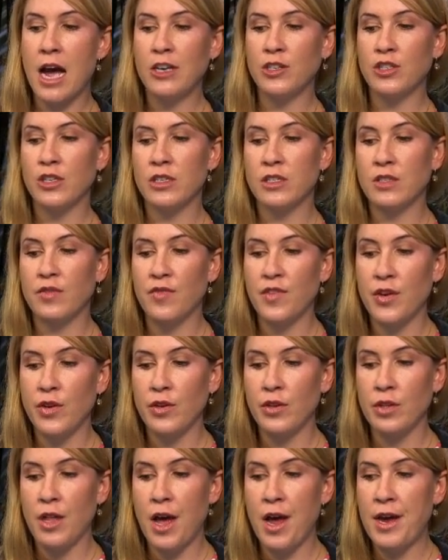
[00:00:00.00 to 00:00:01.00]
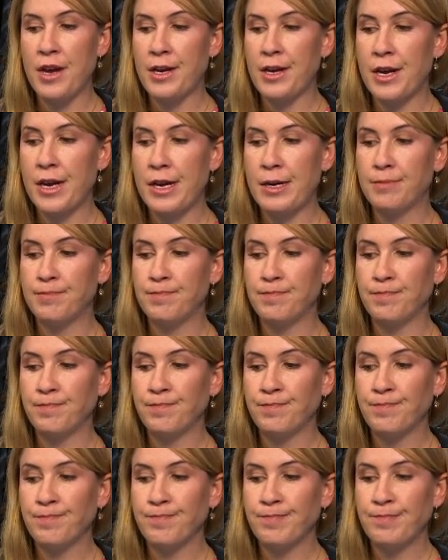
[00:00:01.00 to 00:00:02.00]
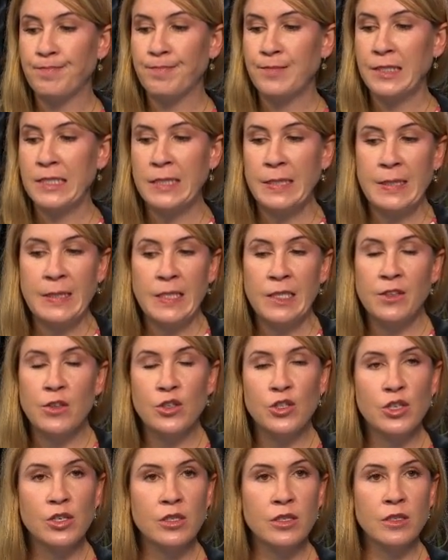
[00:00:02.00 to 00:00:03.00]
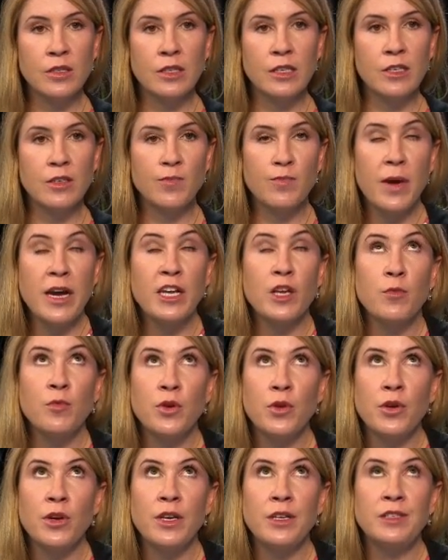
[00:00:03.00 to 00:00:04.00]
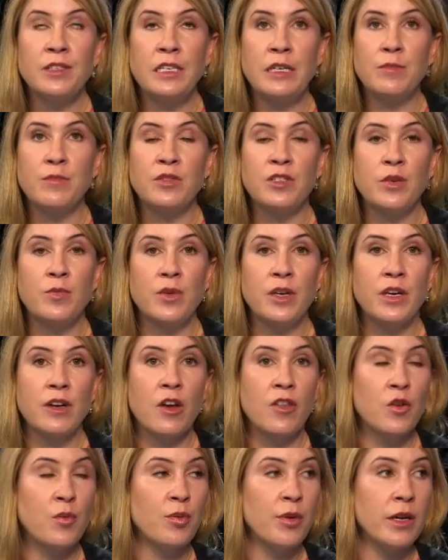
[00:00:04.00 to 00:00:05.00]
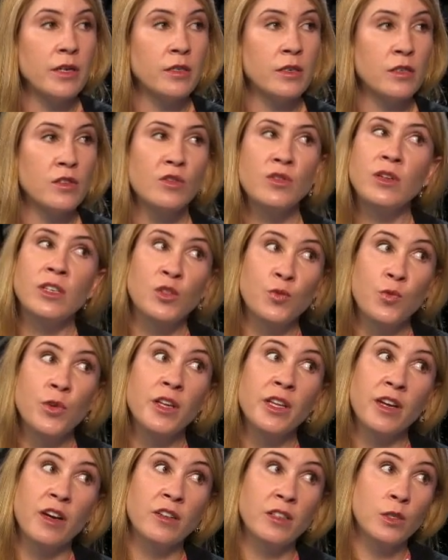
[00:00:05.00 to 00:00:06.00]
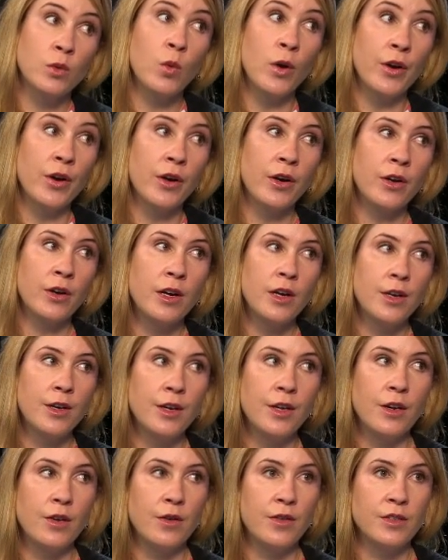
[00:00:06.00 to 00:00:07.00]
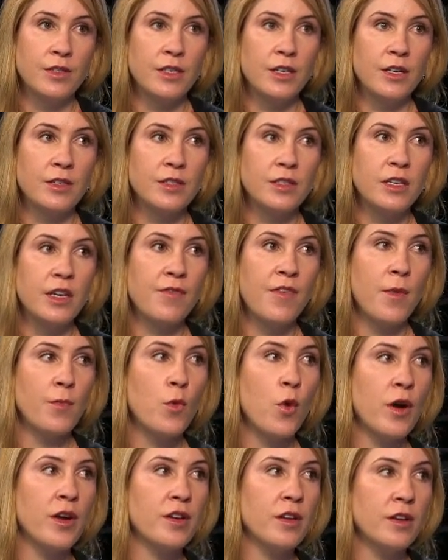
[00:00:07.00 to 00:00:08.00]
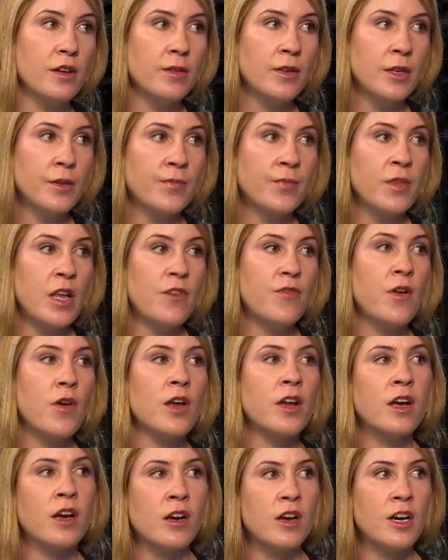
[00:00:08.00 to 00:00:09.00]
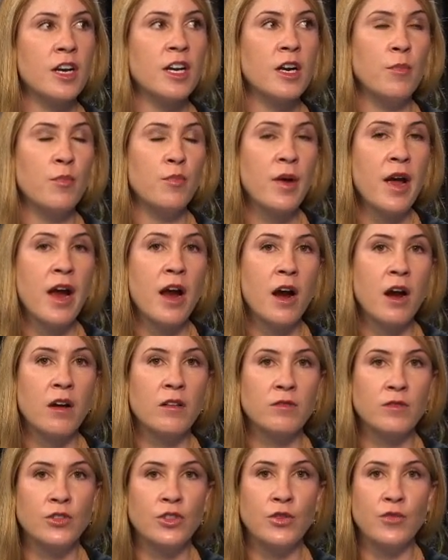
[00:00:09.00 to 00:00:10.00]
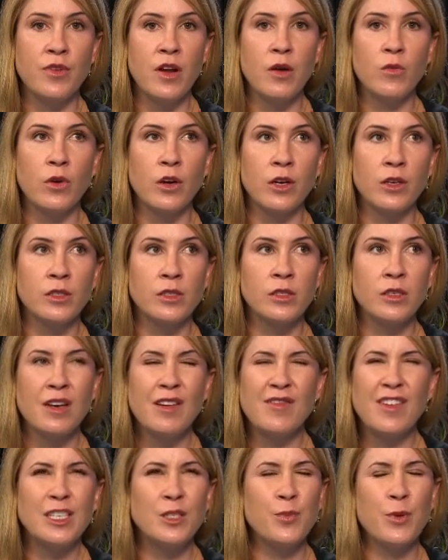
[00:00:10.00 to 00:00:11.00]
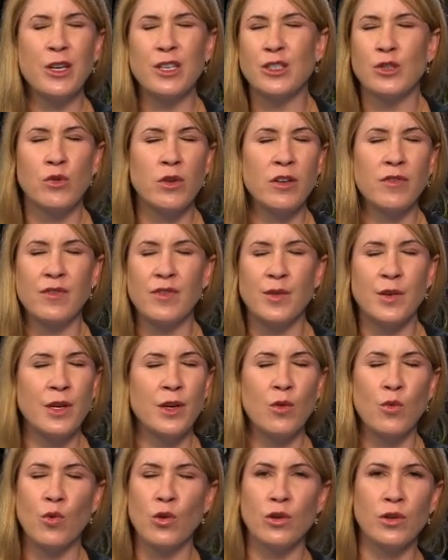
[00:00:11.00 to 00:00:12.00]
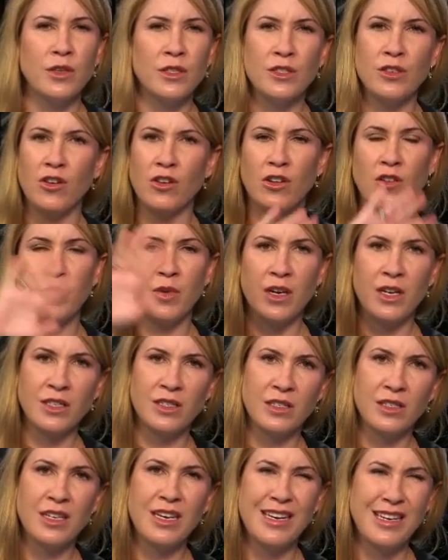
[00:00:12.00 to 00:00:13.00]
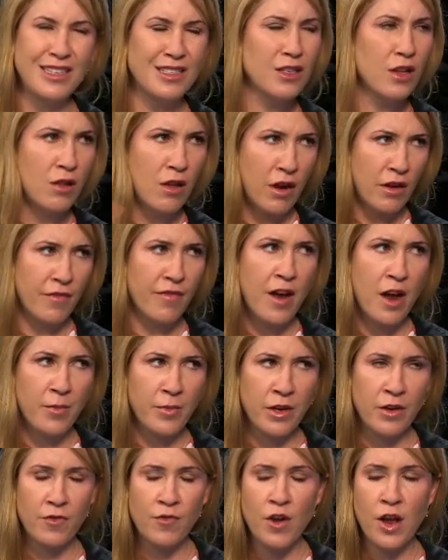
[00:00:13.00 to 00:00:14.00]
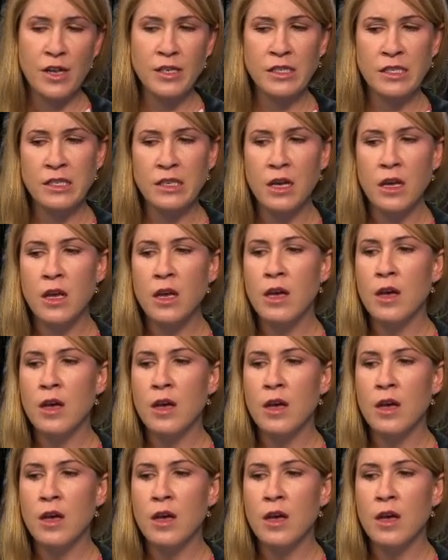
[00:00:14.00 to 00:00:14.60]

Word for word: I just feel like um, there's just it, my community seems to be in other places. It's really on Twitter. I, you know, it's it's if I'm going to. If I'm going to compare two networks, Facebook is sort of in a world its own because it is a lot of family and friends.